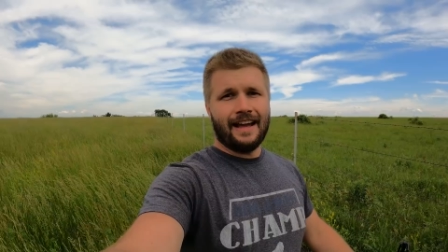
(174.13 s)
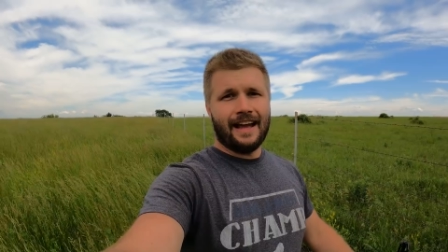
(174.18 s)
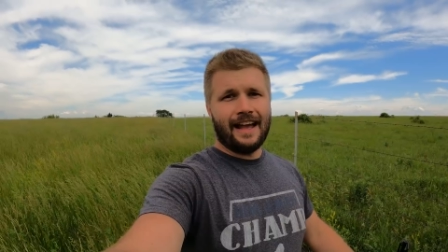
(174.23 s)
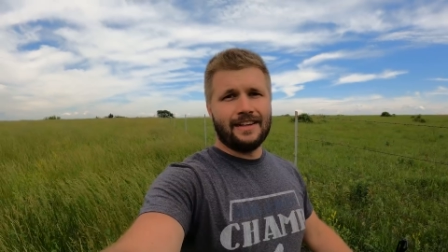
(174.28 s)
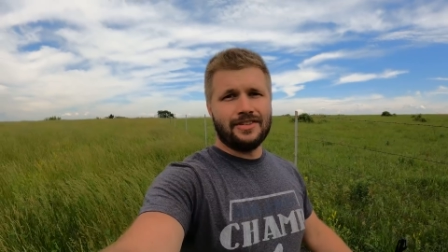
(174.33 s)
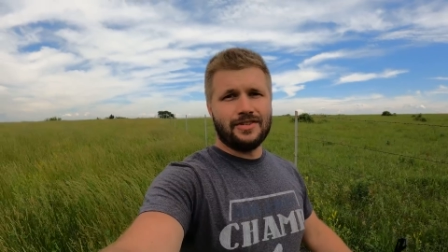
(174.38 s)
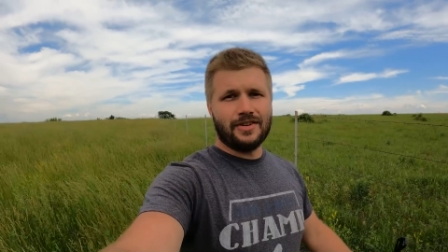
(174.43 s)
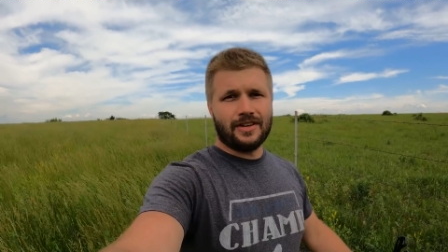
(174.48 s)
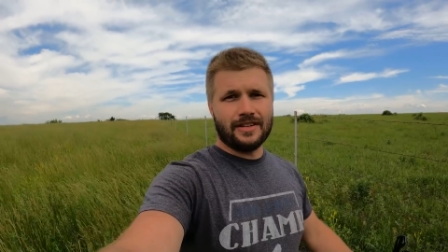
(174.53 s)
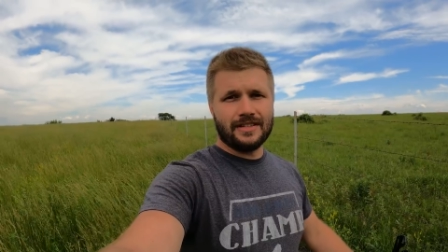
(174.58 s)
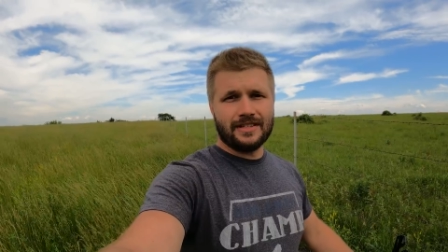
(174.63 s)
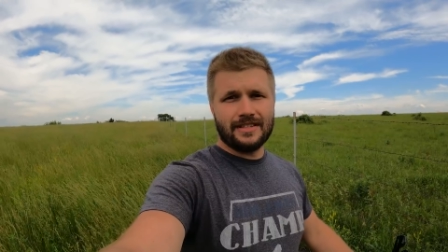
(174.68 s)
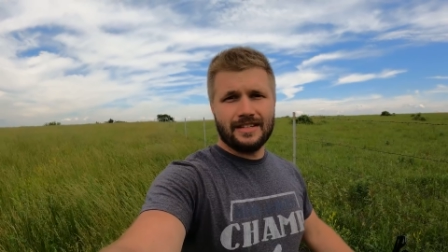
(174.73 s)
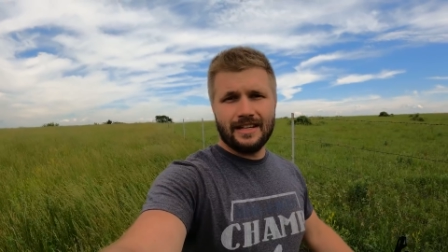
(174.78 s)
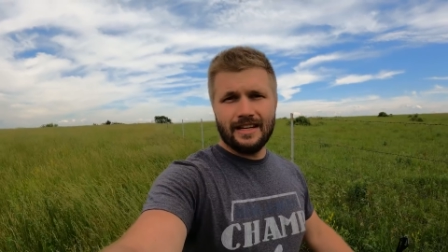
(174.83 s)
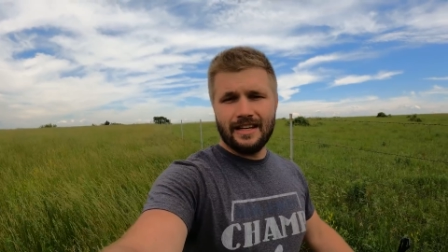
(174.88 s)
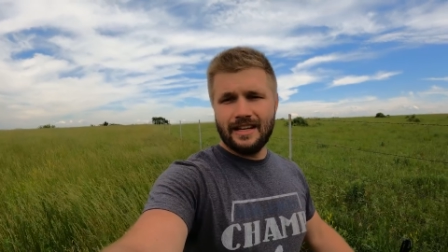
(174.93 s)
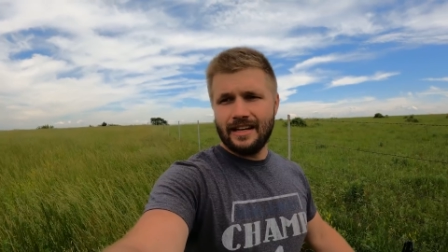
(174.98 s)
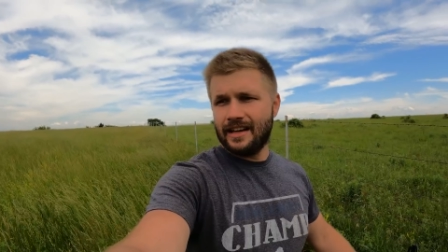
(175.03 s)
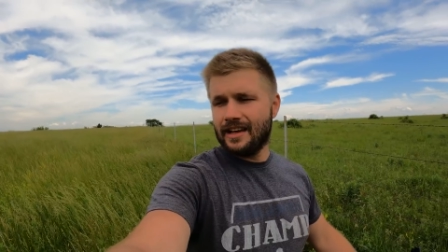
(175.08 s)
As you can
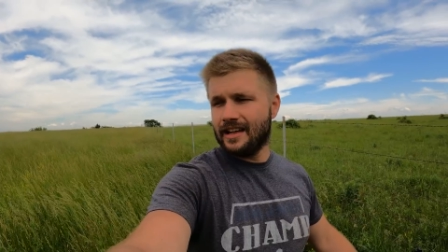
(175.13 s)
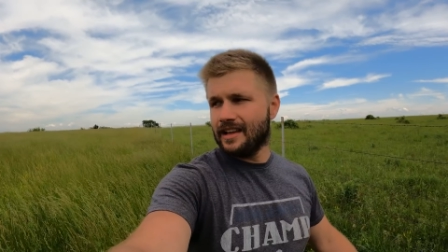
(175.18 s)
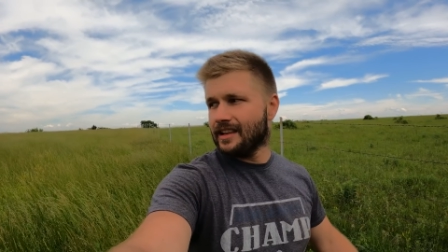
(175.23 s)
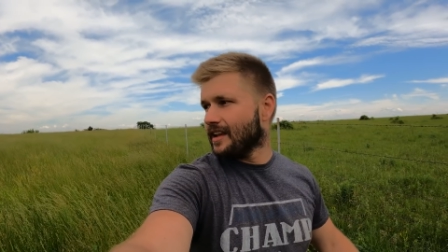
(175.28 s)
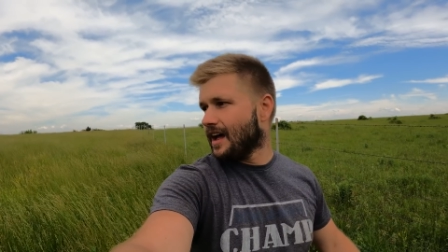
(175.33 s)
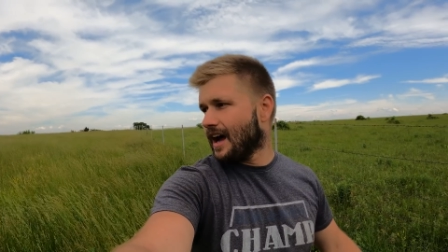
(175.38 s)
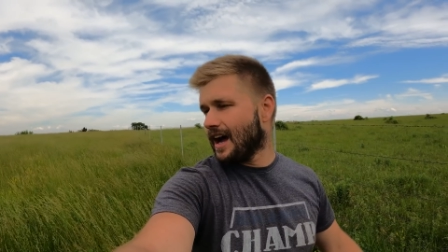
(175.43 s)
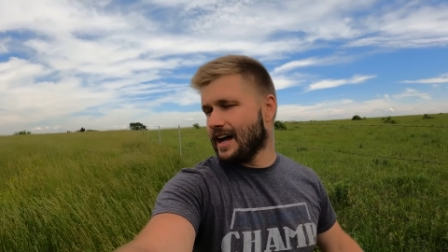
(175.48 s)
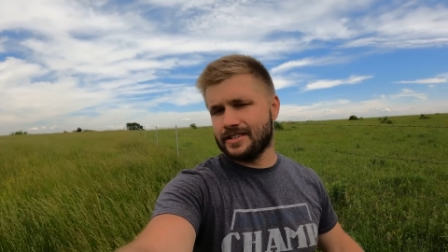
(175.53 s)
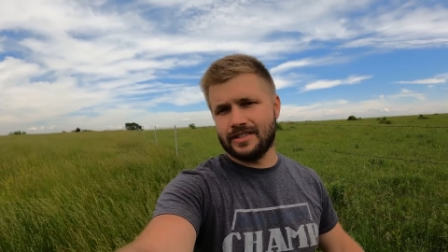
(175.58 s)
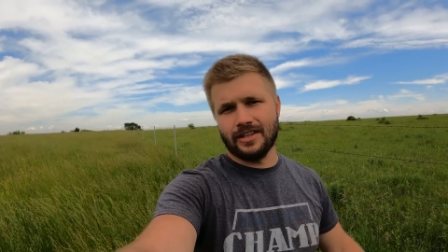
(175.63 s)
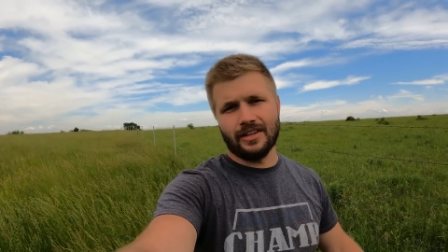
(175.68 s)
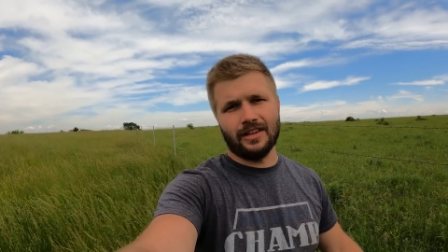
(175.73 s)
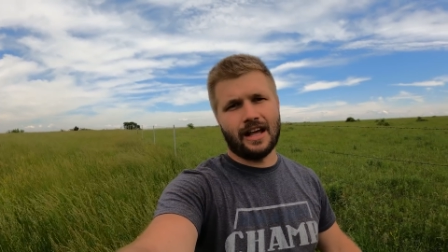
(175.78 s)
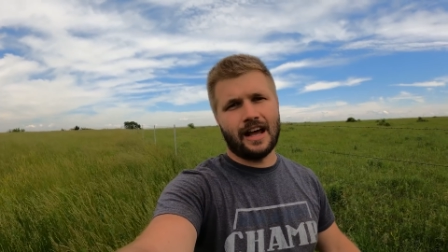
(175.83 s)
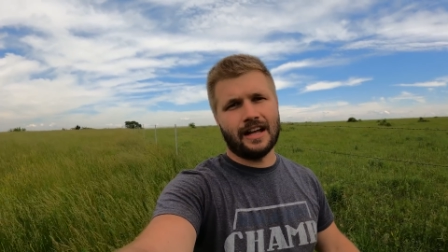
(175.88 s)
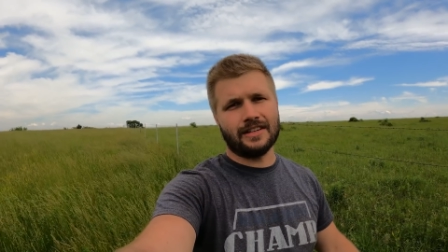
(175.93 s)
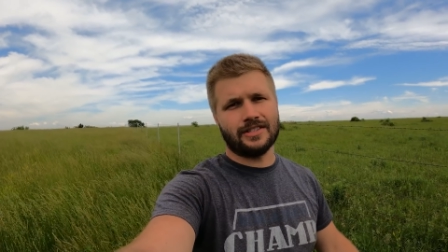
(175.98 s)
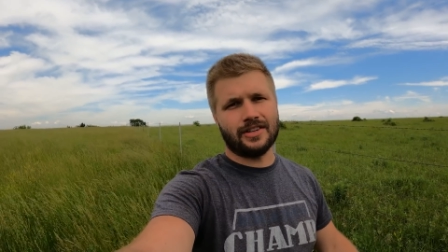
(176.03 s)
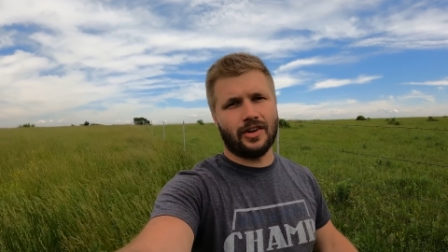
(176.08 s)
see, lots and
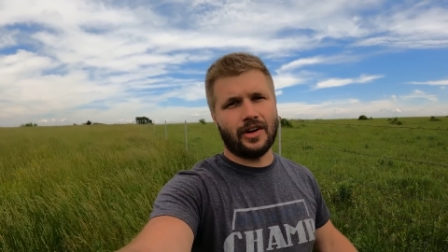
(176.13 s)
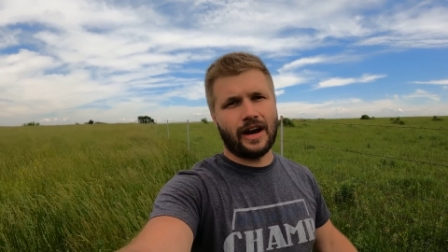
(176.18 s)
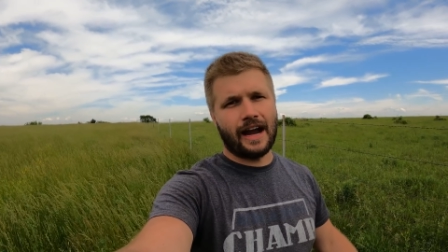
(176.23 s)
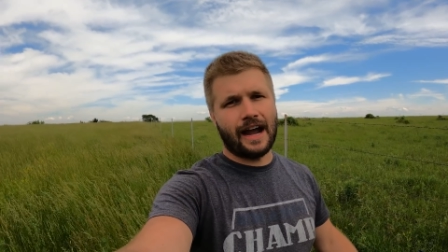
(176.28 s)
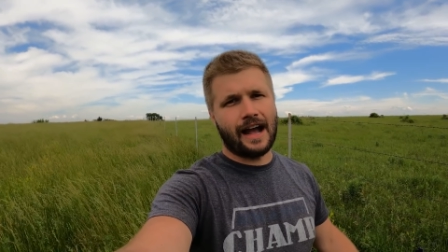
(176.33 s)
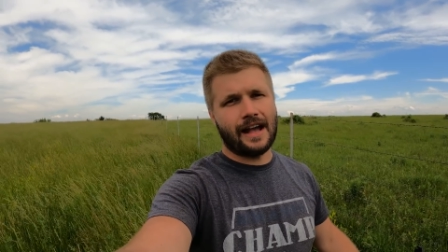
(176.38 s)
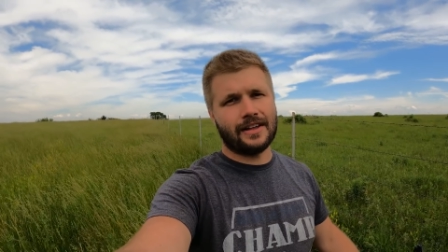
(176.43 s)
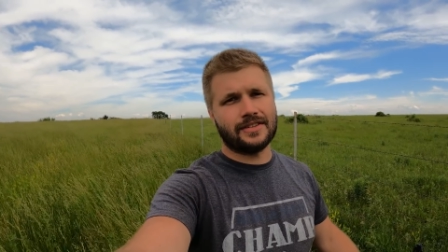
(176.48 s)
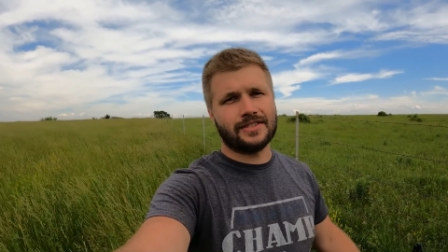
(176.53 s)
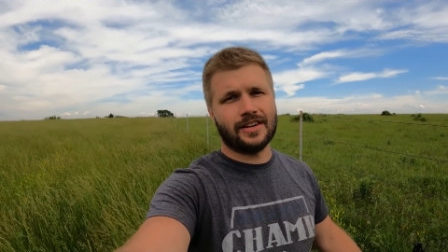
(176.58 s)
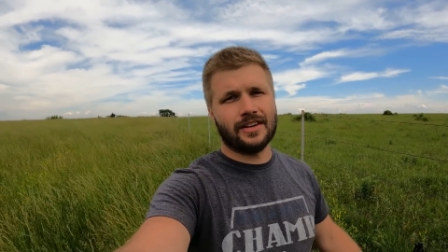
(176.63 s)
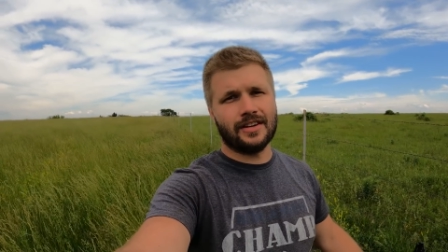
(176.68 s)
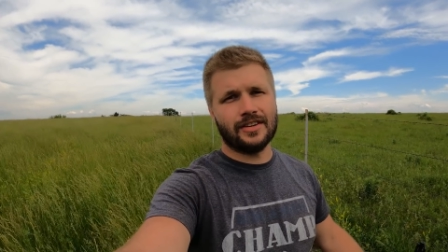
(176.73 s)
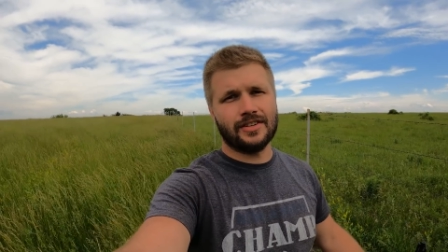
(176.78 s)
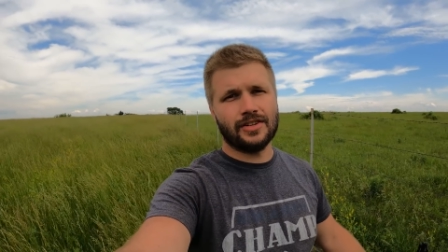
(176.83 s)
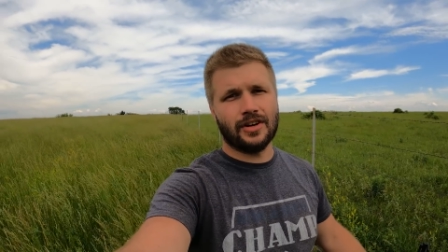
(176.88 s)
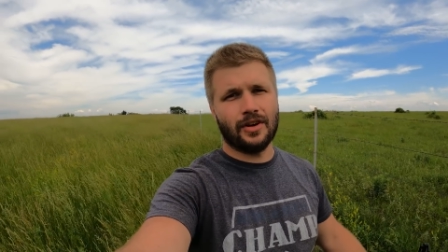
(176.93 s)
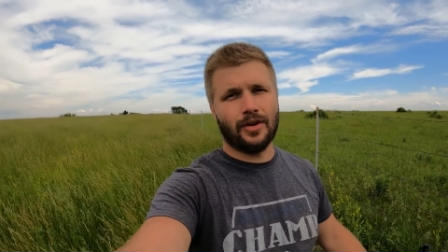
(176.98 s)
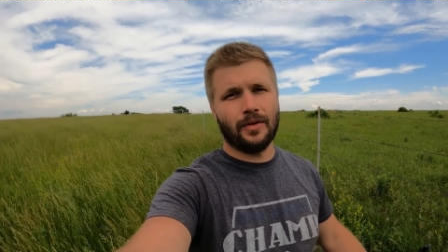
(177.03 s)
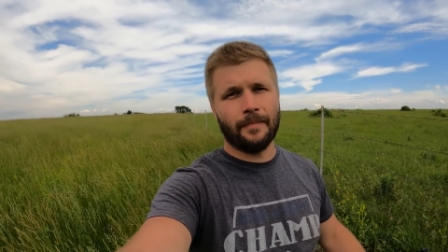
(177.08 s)
lots of grass.
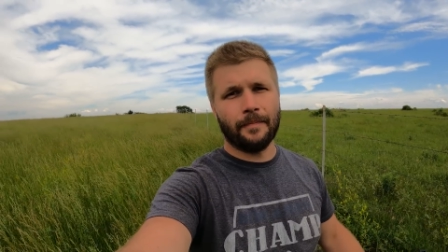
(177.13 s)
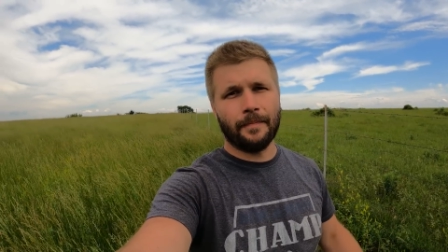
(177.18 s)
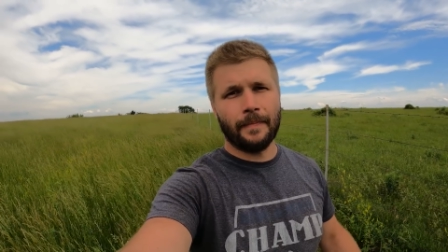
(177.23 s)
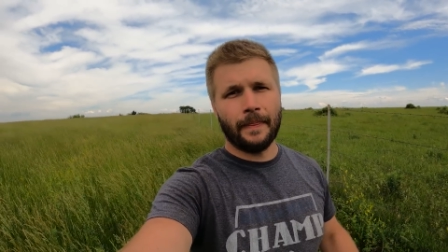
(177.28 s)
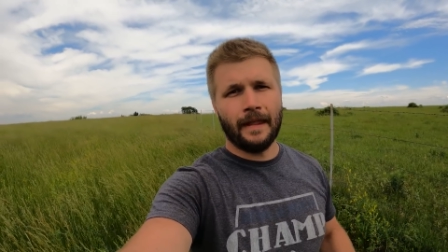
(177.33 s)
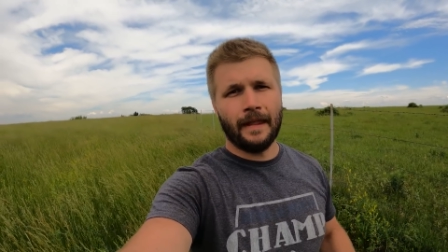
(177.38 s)
So